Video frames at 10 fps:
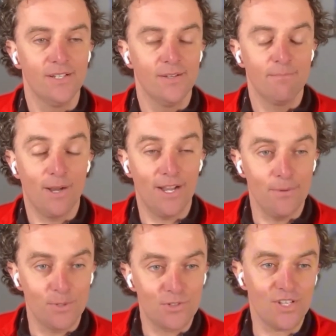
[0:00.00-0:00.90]
but it
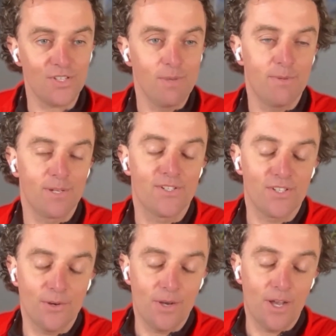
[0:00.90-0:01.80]
would stress me because
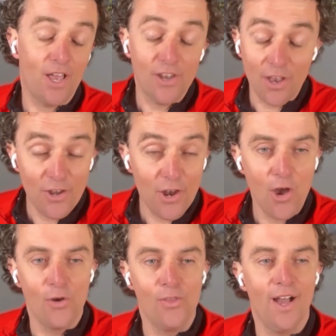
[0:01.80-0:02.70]
I
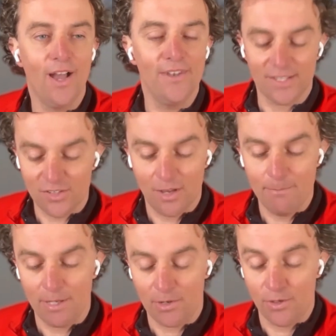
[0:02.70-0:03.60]
know that next time
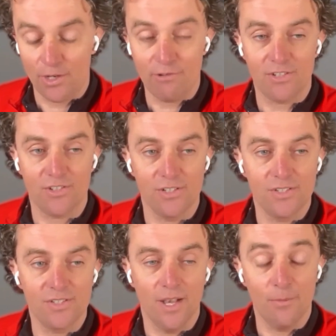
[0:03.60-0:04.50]
Bitcoin
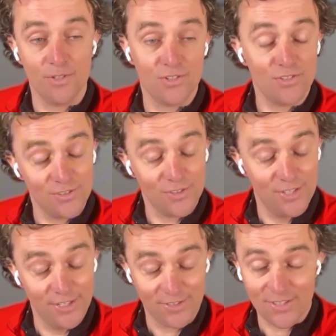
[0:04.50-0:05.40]
crashes, which
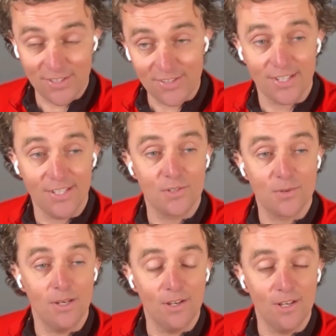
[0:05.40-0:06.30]
statistically is
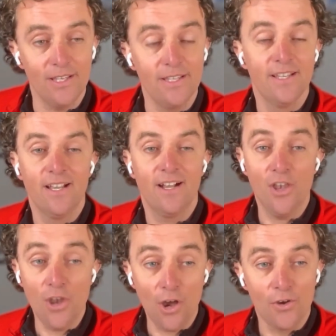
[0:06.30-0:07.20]
quite likely, I
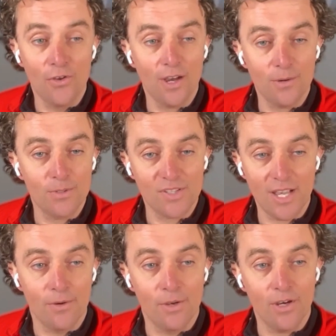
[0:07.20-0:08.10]
know that I would
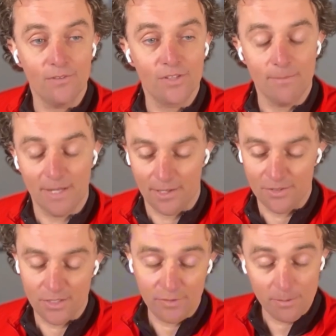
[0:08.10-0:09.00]
sell and not have diamond hands.
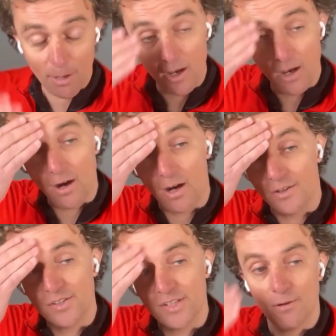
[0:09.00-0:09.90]
And if you buy high and
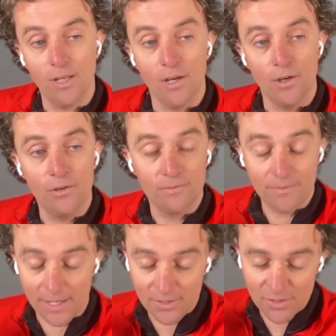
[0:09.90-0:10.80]
sell low,
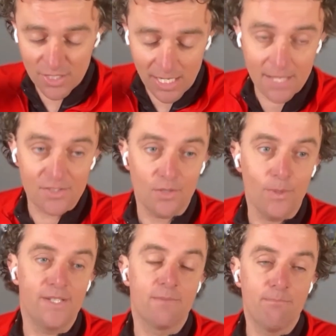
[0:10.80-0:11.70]
that is just a classic
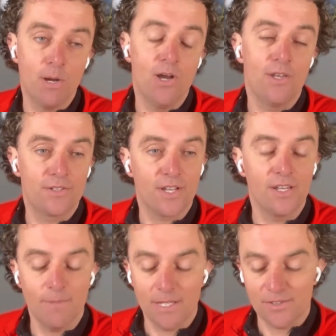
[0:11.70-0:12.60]
way to burn a ton of
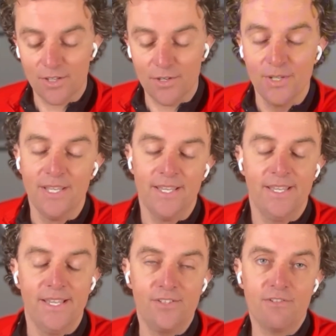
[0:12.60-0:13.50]
money. So
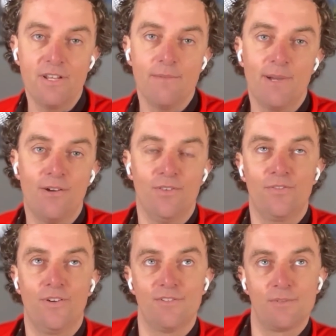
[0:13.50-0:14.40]
it's not really about the
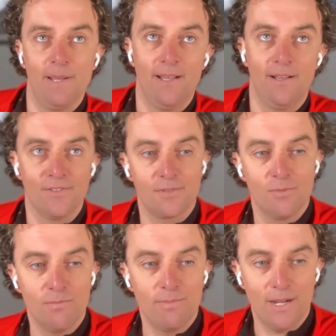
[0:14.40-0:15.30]
£500. It's
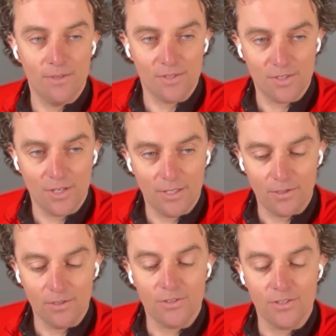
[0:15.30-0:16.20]
more about the
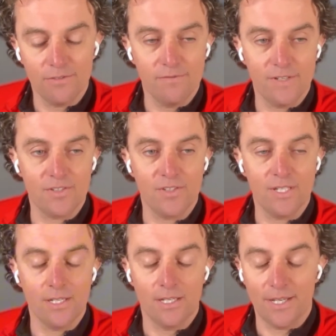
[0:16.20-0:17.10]
psychology of investing.
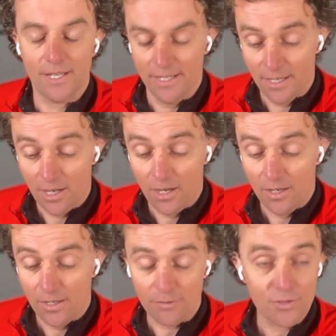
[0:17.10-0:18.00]
Like,
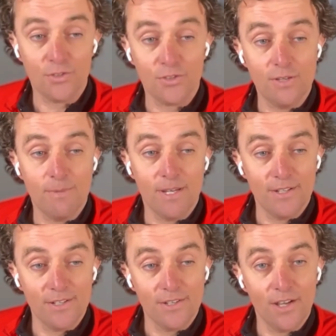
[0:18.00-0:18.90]
I've just got too many
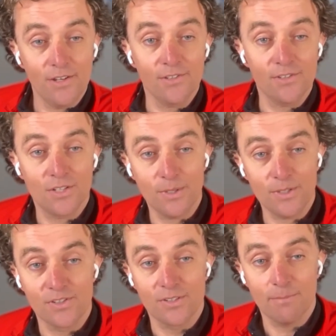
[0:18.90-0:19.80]
unanswered
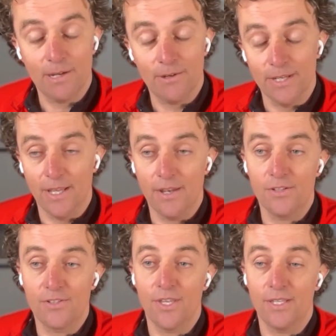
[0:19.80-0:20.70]
questions about it. And I
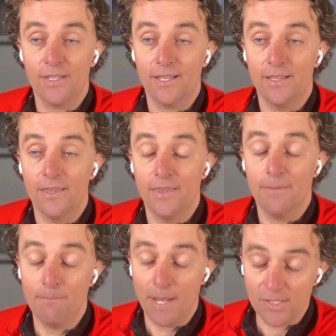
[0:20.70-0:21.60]
think the
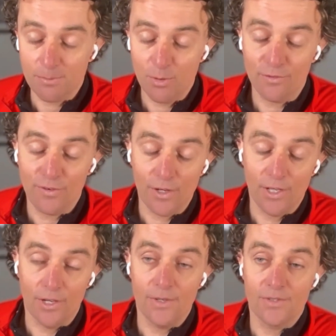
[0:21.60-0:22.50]
best portfolio
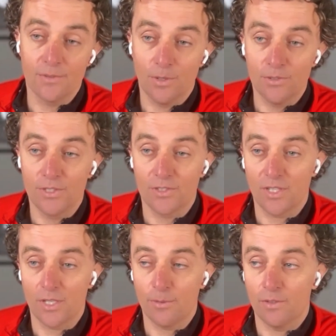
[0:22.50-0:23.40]
is the one you can
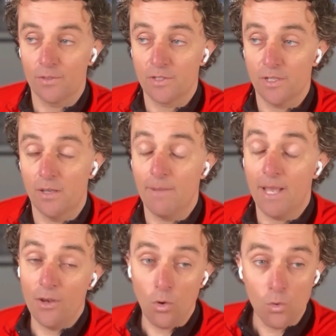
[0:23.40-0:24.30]
stick with long term.
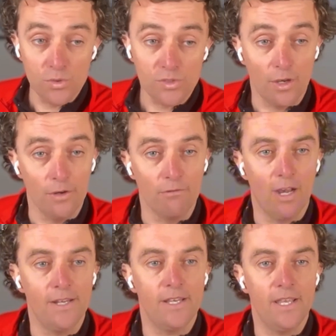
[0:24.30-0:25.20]
And also,
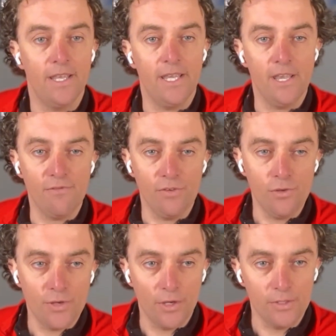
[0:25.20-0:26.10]
right, if you
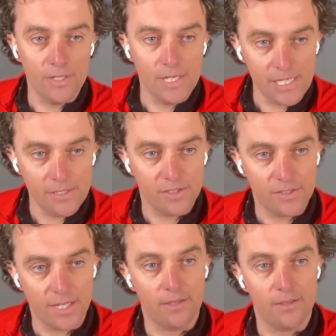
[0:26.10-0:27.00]
don't need to
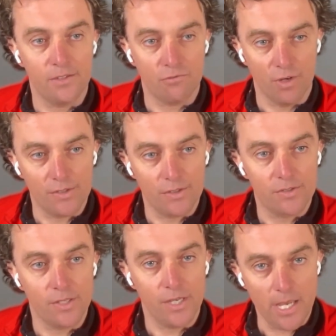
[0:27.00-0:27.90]
take these risks
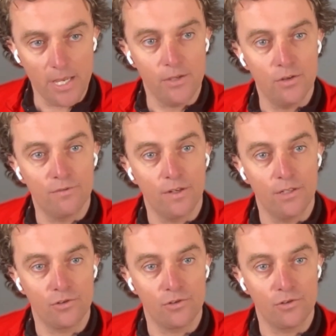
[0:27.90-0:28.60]
to hit your financial